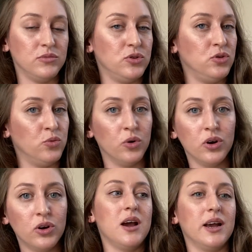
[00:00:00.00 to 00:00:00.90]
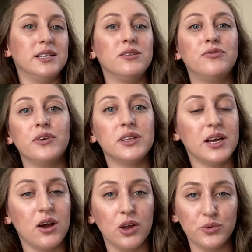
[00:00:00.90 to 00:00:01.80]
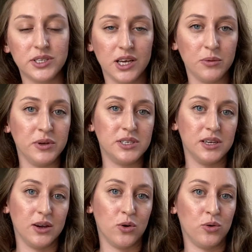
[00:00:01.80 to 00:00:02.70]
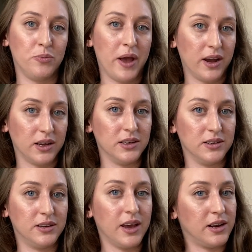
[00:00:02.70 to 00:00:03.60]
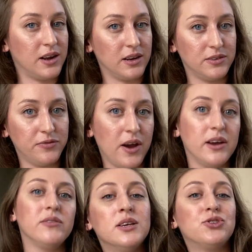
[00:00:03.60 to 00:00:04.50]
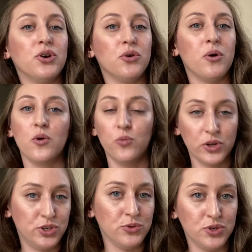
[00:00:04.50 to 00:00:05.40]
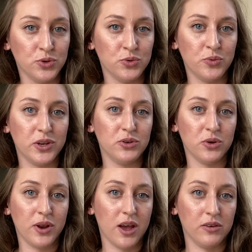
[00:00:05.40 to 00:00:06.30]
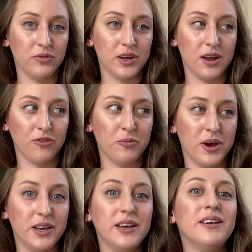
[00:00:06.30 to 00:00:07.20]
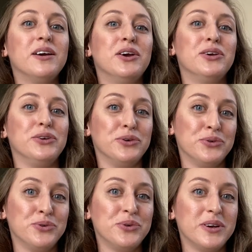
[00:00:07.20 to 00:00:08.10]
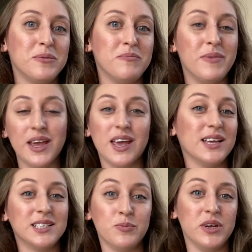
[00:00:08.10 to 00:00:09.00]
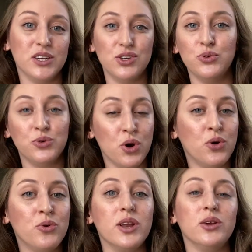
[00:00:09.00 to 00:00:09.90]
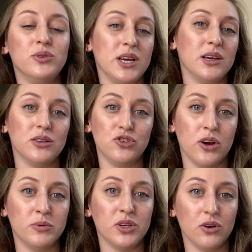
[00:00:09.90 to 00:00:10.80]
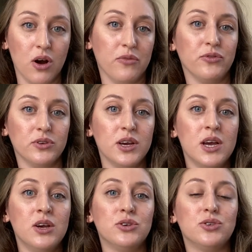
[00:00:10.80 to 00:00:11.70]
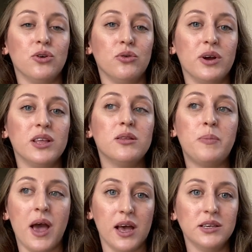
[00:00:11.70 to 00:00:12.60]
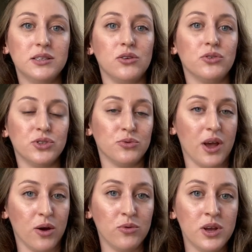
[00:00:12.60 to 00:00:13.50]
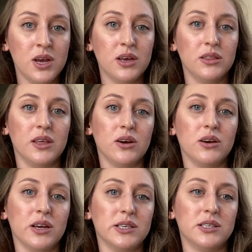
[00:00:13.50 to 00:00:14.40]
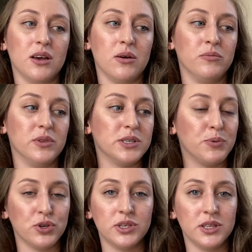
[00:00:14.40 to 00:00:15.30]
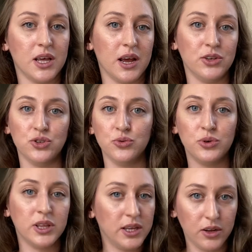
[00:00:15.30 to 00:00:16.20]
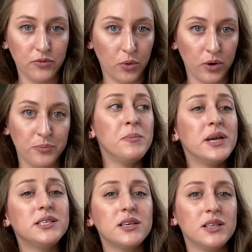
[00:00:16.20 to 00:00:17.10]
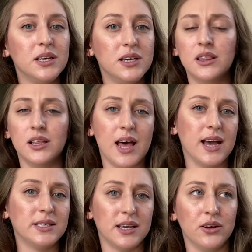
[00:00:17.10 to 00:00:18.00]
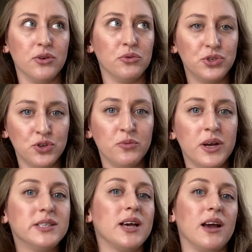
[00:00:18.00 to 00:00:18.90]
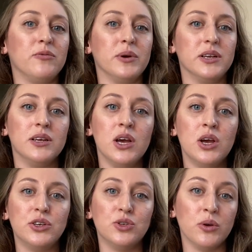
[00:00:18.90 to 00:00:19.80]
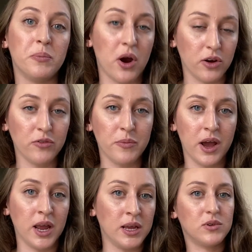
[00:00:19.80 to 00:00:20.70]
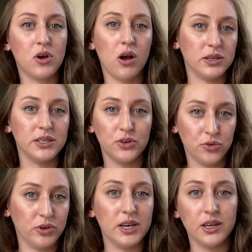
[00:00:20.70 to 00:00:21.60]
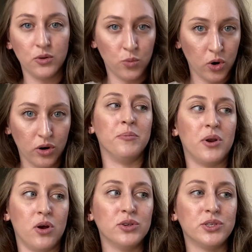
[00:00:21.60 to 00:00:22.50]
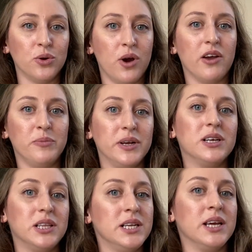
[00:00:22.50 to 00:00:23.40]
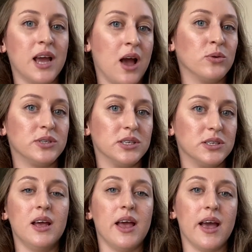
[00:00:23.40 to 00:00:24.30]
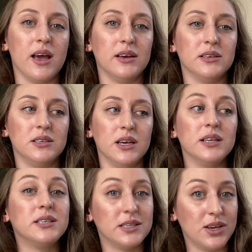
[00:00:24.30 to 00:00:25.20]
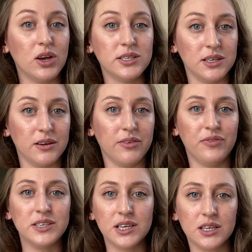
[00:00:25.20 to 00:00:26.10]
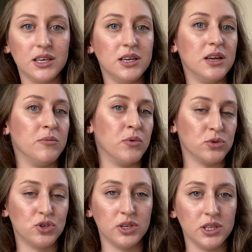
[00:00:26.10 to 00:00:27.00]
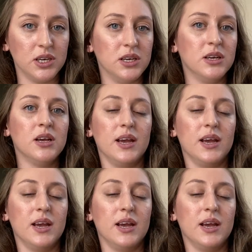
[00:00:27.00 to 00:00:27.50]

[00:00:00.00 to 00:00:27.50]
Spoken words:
new work. I didn't feel like God was telling me to go back and get a 9-to-5. So what do you do when you don't have enough money? You make ends meet. You go and you take the jobs that are offered. So in the past, and also now, there is this person that I do cleaning for. Basically, the last, I don't know, 2 months, I've been doing part of my content creating work, but also I've been cleaning houses. And it's exhausting, physically, emotionally.